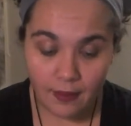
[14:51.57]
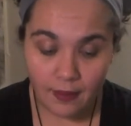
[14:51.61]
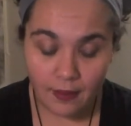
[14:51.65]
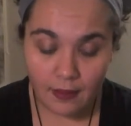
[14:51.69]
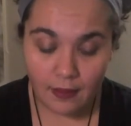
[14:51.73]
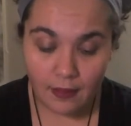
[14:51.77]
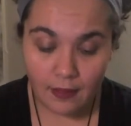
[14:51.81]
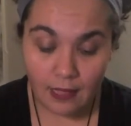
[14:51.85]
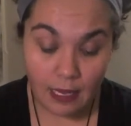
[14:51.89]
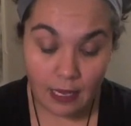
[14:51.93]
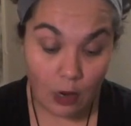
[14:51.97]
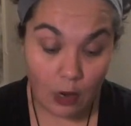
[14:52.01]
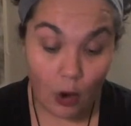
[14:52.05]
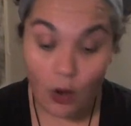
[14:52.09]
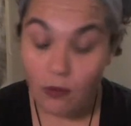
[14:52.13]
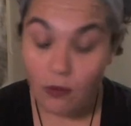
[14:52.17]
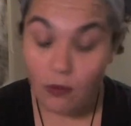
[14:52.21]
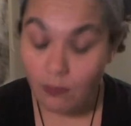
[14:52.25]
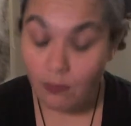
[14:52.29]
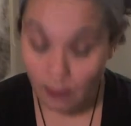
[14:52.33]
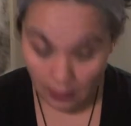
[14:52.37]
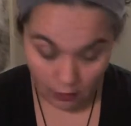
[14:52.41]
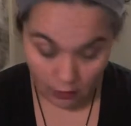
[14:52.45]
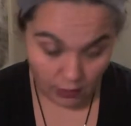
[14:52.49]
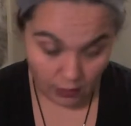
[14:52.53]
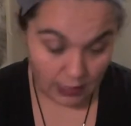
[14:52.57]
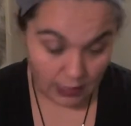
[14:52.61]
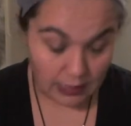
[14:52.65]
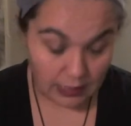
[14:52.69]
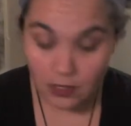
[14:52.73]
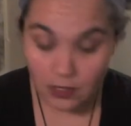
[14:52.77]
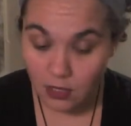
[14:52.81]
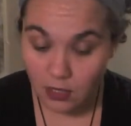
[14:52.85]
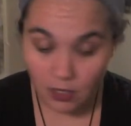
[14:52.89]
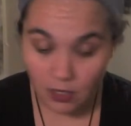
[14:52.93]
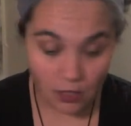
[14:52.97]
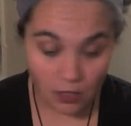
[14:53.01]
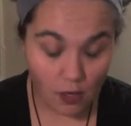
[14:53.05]
that aren't
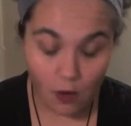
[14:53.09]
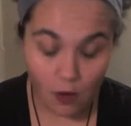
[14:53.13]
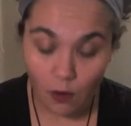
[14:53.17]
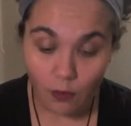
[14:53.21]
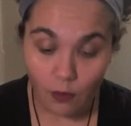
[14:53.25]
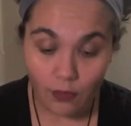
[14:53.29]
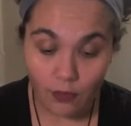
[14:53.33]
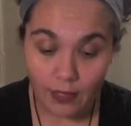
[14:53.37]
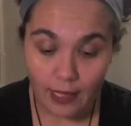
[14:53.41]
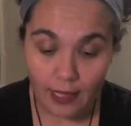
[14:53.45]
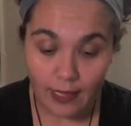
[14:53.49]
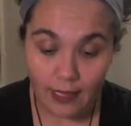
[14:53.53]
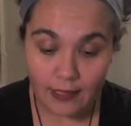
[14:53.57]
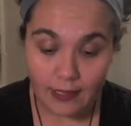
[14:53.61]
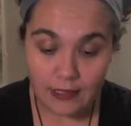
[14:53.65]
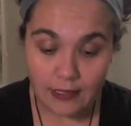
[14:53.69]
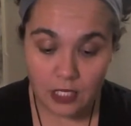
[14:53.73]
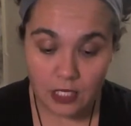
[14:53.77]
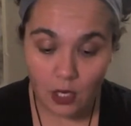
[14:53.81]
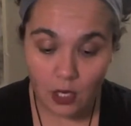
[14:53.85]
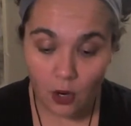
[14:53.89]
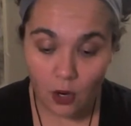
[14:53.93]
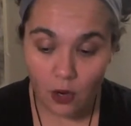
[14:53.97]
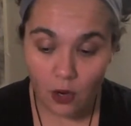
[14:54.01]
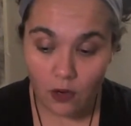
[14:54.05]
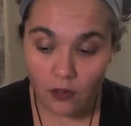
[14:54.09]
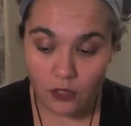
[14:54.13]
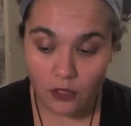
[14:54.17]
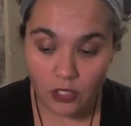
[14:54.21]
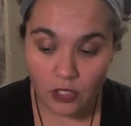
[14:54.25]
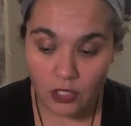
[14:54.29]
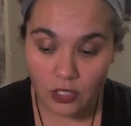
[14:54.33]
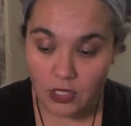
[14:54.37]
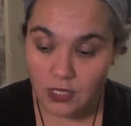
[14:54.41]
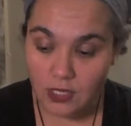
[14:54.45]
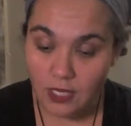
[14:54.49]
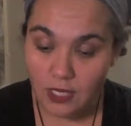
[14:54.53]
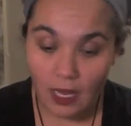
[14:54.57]
married, you know, that are
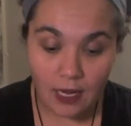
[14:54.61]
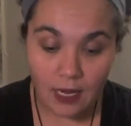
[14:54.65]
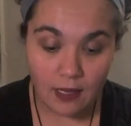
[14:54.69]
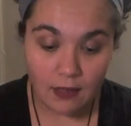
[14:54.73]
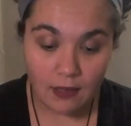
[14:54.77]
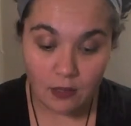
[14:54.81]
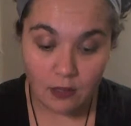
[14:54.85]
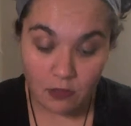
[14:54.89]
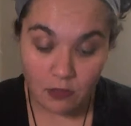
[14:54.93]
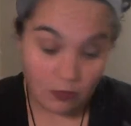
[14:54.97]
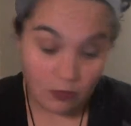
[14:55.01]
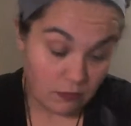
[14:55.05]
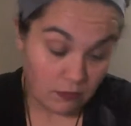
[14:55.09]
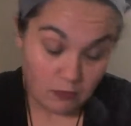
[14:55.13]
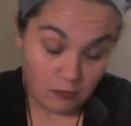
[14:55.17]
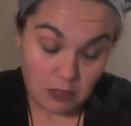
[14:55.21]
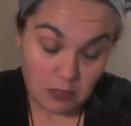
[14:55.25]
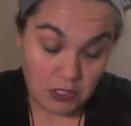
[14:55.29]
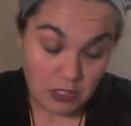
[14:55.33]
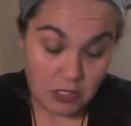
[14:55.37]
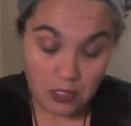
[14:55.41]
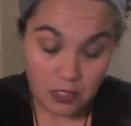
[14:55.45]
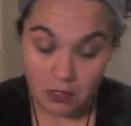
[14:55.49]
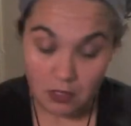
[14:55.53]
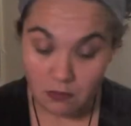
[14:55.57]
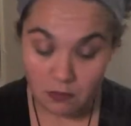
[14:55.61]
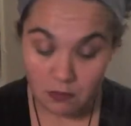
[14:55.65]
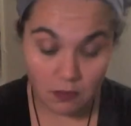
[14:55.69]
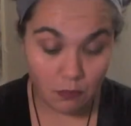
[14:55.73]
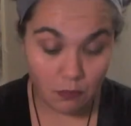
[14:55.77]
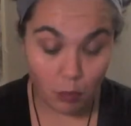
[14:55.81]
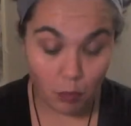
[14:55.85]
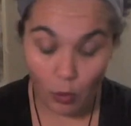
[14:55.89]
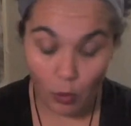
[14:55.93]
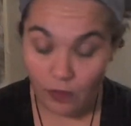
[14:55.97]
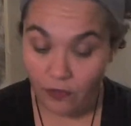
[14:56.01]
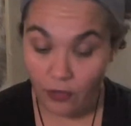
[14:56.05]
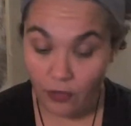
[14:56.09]
just kind of just a
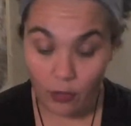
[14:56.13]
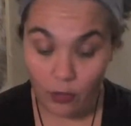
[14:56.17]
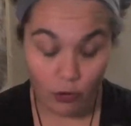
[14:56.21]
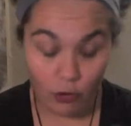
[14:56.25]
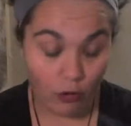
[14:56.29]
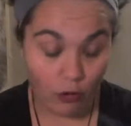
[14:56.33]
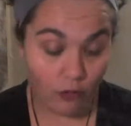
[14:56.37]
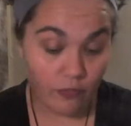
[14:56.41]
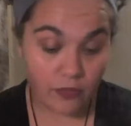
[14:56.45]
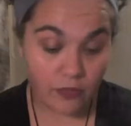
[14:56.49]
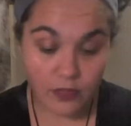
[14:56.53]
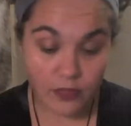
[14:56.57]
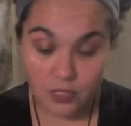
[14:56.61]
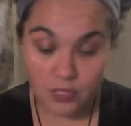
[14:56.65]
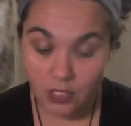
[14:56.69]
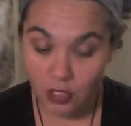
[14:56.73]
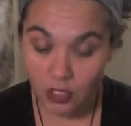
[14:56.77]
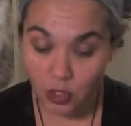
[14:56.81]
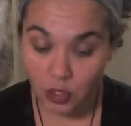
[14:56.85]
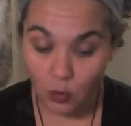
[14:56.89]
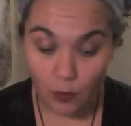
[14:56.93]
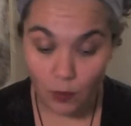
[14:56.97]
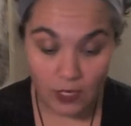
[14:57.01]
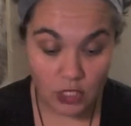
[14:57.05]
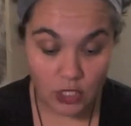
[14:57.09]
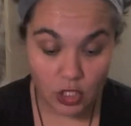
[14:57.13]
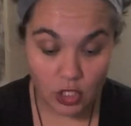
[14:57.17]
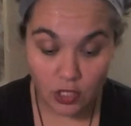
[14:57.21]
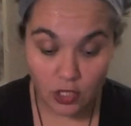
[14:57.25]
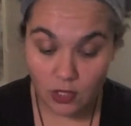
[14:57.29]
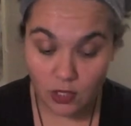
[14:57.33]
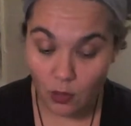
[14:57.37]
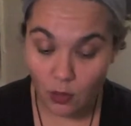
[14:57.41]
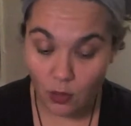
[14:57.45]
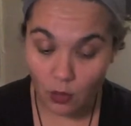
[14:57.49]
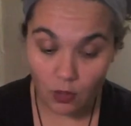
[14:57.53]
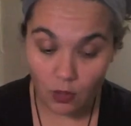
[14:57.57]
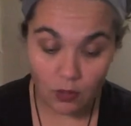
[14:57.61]
boyfriend girlfriend
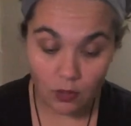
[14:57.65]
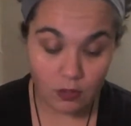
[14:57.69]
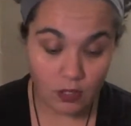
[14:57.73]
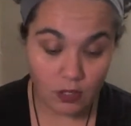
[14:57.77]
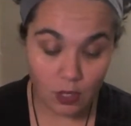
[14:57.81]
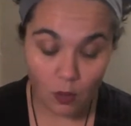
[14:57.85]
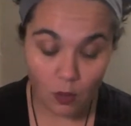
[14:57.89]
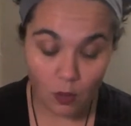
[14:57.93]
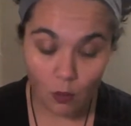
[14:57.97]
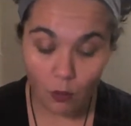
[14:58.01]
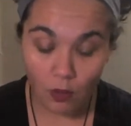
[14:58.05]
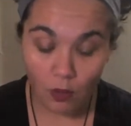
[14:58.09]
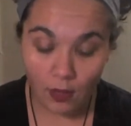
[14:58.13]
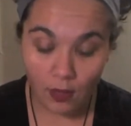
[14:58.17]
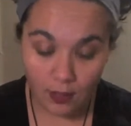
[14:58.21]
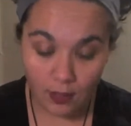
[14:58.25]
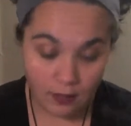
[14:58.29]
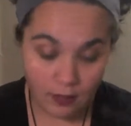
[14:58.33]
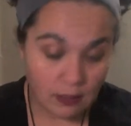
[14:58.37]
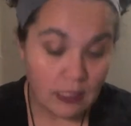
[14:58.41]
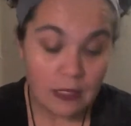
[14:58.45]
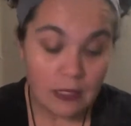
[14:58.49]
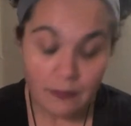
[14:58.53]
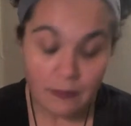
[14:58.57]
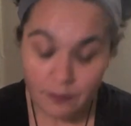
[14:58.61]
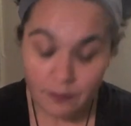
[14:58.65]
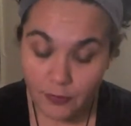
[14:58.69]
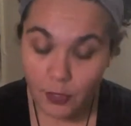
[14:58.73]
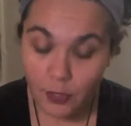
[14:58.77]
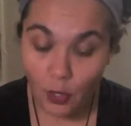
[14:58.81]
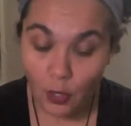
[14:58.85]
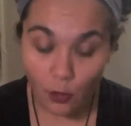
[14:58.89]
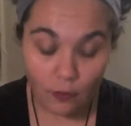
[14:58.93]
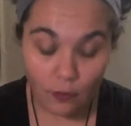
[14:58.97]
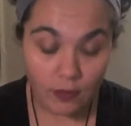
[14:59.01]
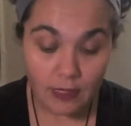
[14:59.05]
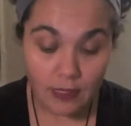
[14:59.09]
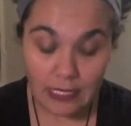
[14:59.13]
situation, or you know what
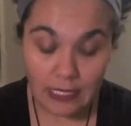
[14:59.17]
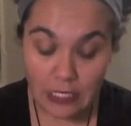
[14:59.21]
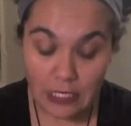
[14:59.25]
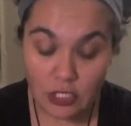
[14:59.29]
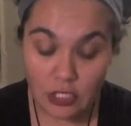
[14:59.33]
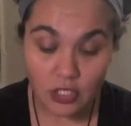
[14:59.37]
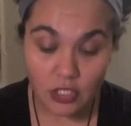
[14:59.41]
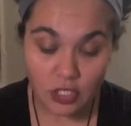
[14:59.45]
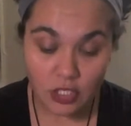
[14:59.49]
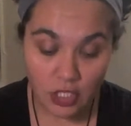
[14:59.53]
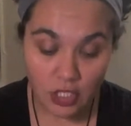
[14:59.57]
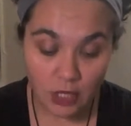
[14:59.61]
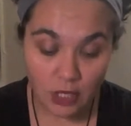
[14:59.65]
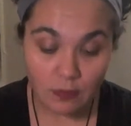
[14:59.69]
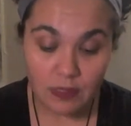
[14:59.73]
your relationship